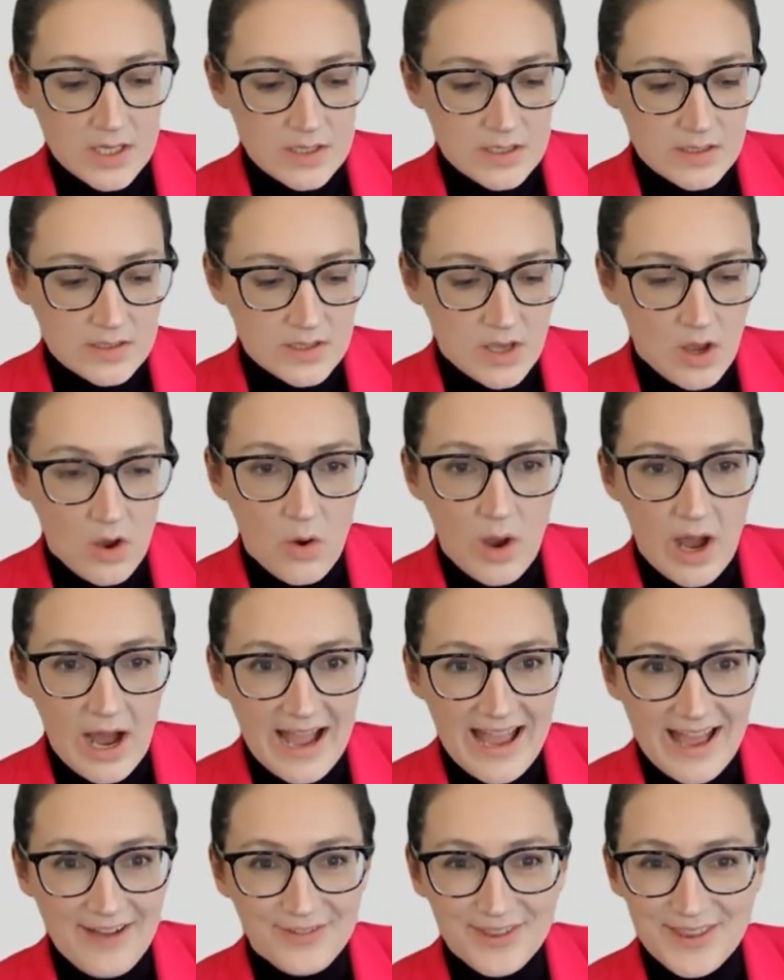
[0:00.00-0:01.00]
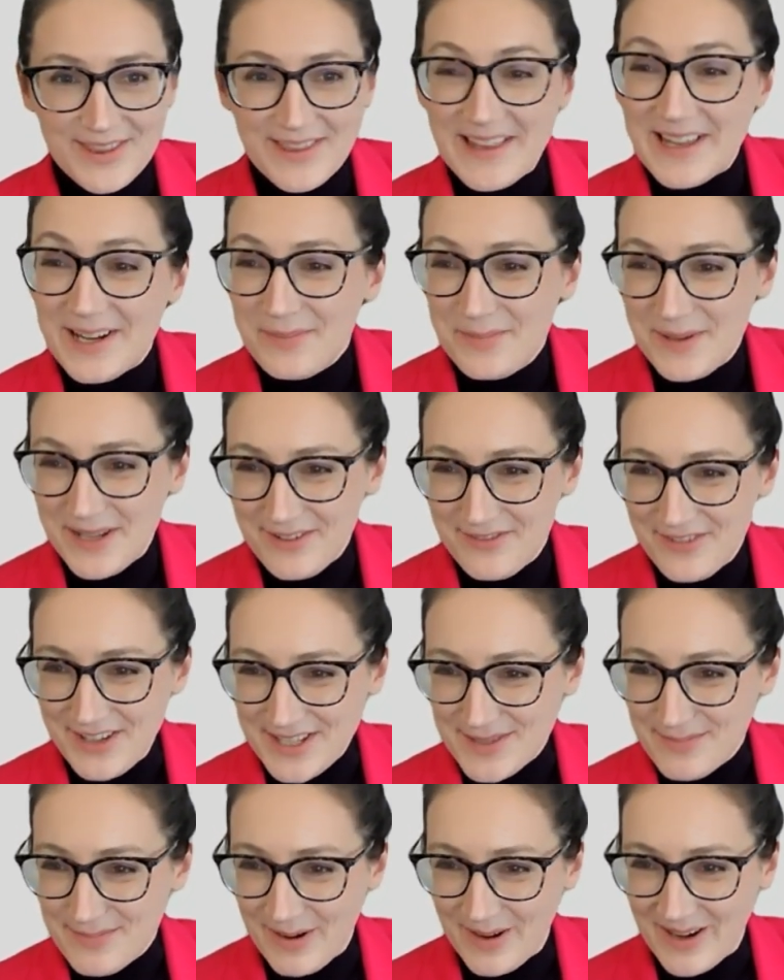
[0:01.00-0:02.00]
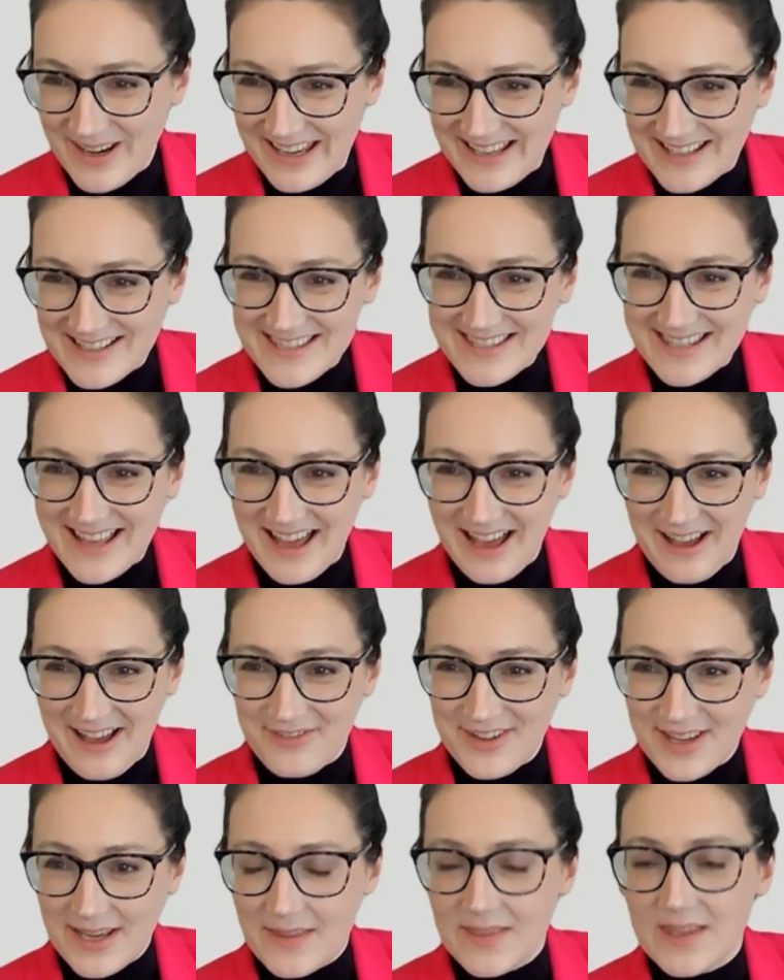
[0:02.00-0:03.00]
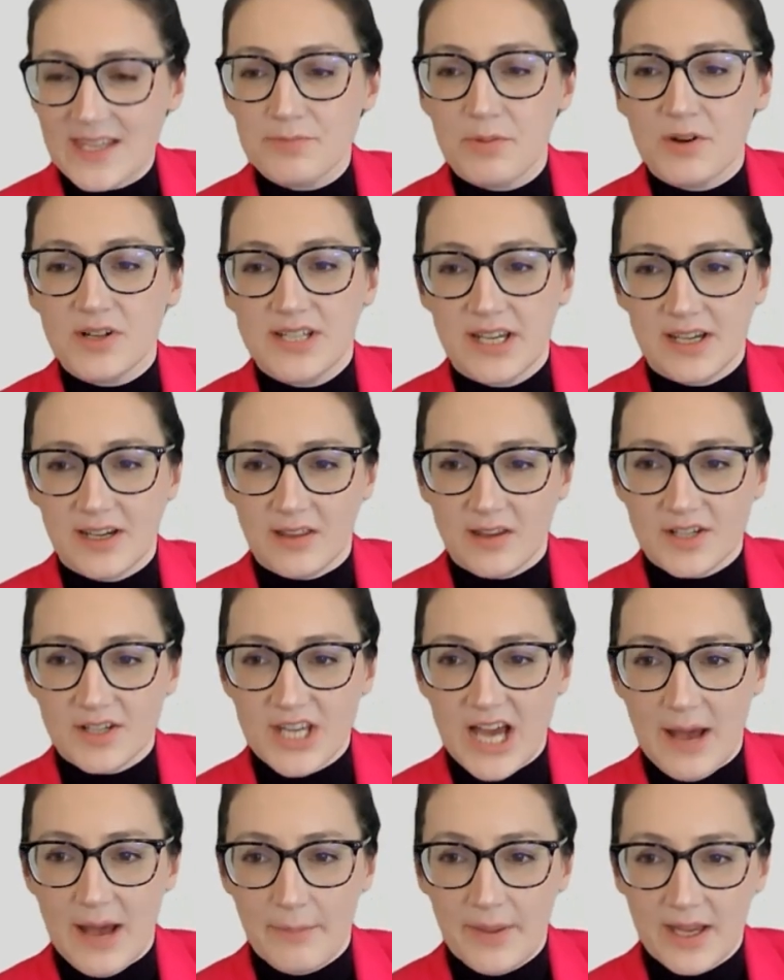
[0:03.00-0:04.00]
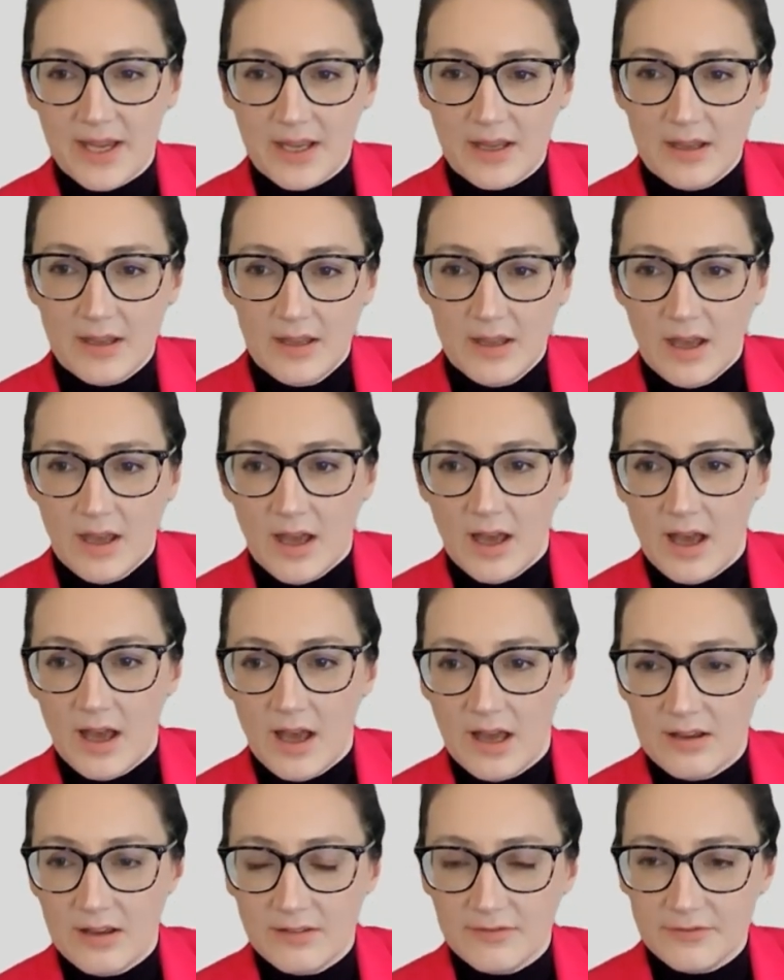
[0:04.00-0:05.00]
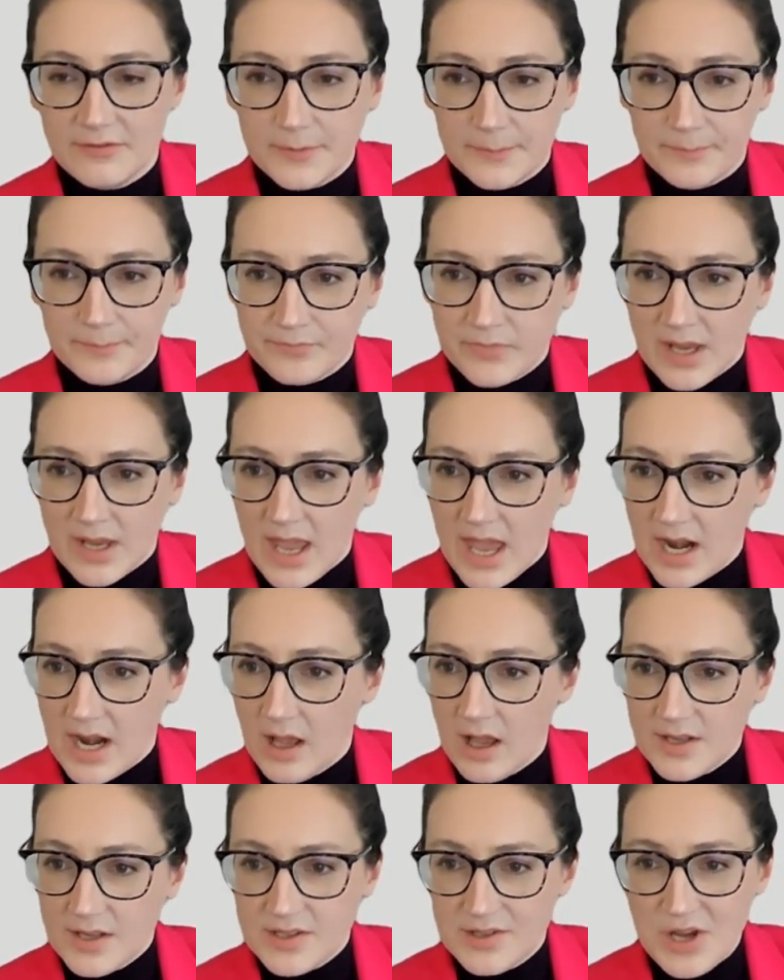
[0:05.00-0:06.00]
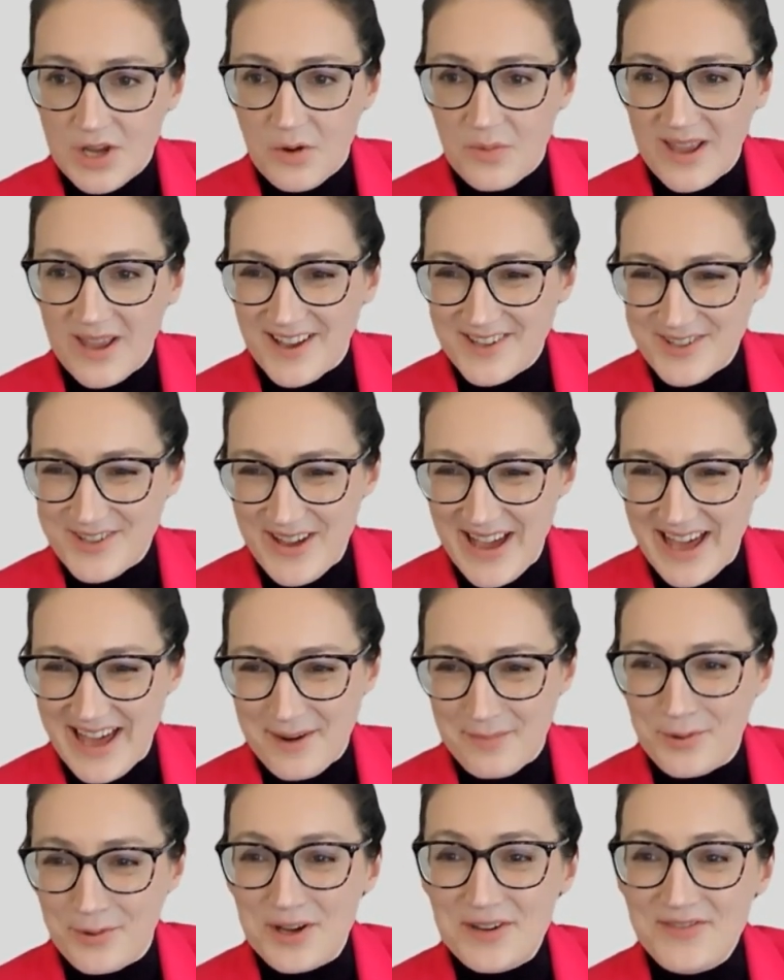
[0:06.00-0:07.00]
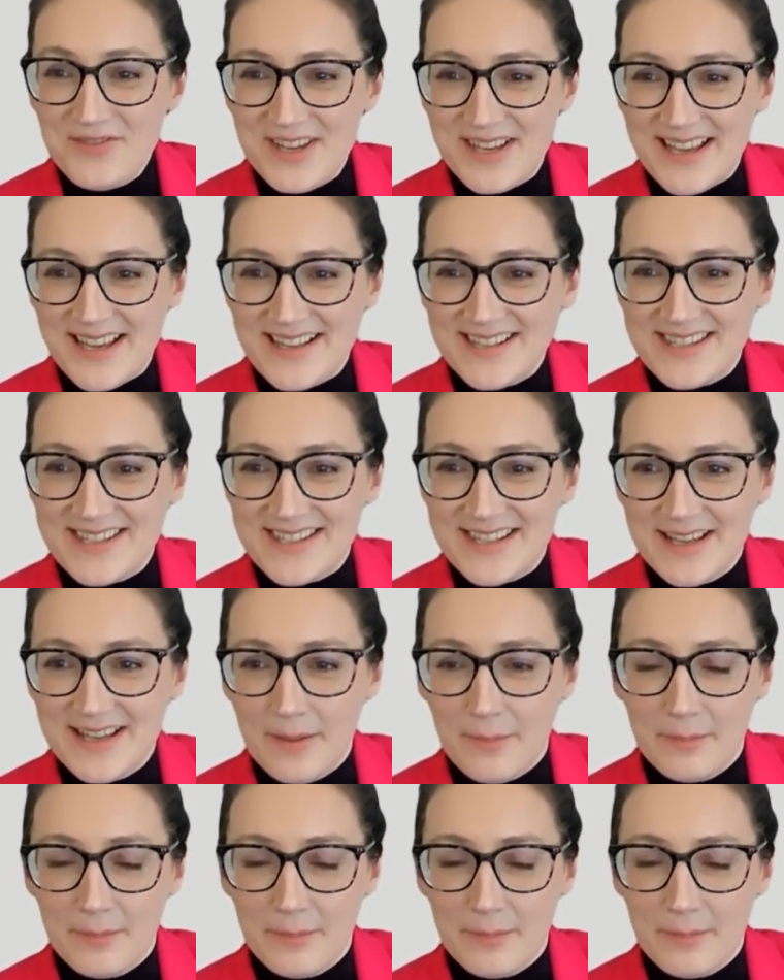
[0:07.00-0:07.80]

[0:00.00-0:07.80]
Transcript: So I have a little bit of experience in this particular topic and I'll also note we also had a previous